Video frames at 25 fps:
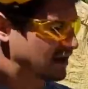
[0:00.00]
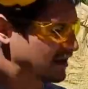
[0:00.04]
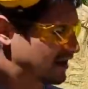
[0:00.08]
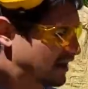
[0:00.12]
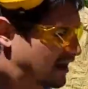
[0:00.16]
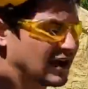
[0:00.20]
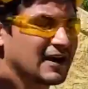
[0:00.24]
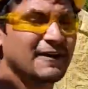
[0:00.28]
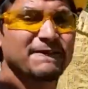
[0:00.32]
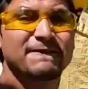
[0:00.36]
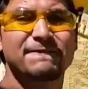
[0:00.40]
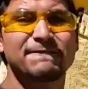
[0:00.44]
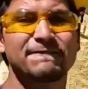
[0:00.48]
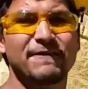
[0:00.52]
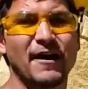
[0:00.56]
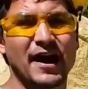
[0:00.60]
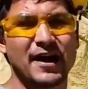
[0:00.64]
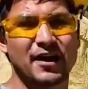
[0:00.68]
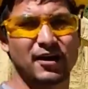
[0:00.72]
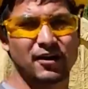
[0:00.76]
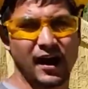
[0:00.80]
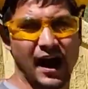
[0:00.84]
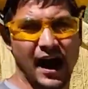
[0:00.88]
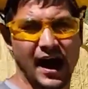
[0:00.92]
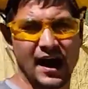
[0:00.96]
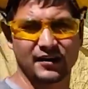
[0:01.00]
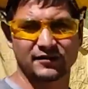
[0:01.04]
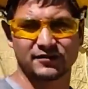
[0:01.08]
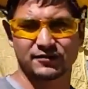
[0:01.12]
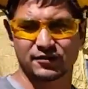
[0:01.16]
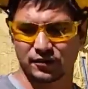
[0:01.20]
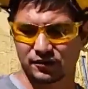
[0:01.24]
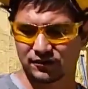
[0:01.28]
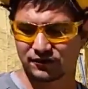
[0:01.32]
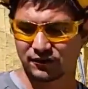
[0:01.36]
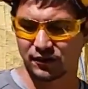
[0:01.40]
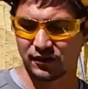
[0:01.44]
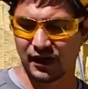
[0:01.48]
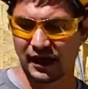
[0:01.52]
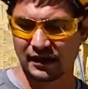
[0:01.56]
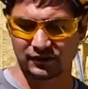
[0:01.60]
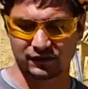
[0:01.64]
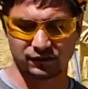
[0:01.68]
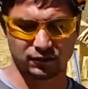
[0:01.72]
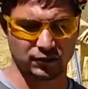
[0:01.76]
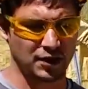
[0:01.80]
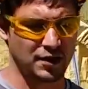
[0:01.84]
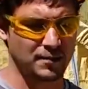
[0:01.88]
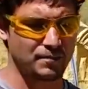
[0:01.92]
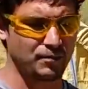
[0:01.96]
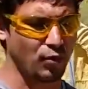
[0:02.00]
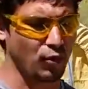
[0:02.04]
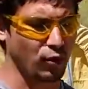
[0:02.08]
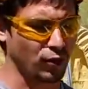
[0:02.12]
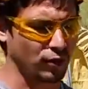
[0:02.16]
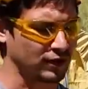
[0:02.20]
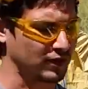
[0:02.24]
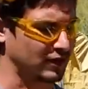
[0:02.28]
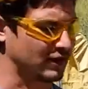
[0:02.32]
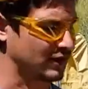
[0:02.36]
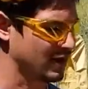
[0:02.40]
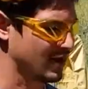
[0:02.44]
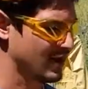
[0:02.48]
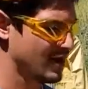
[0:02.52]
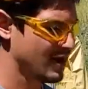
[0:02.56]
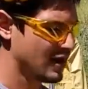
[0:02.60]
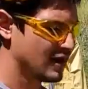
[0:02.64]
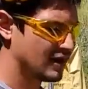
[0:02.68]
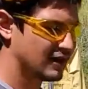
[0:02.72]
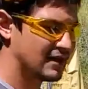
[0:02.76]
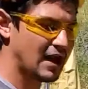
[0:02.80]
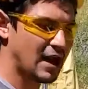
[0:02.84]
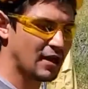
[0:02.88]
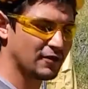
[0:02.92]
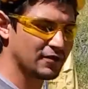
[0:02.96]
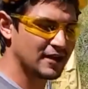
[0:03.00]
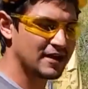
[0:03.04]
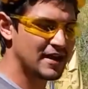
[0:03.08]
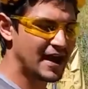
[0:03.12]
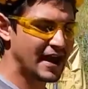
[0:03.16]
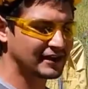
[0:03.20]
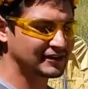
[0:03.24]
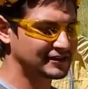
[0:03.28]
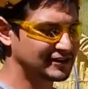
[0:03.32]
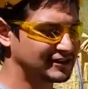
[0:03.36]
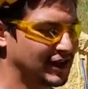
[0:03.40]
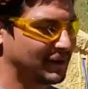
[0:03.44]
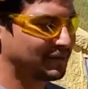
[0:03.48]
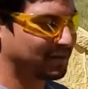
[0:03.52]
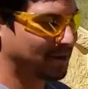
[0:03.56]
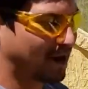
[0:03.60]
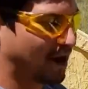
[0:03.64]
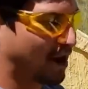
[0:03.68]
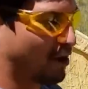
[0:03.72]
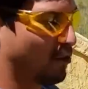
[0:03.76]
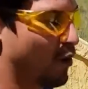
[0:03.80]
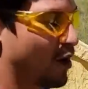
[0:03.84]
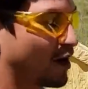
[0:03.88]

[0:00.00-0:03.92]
any kind of fire hazard. So that's really important. Now, the next step that I